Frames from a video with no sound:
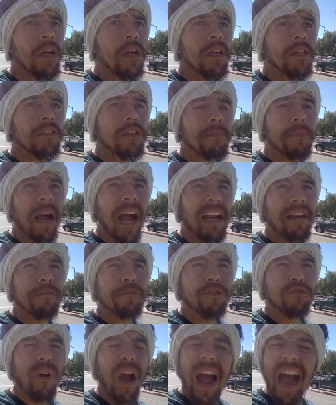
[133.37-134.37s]
some kind
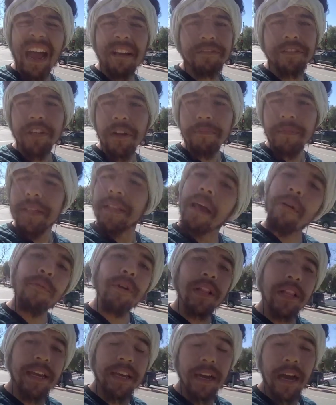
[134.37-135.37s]
of drive something that really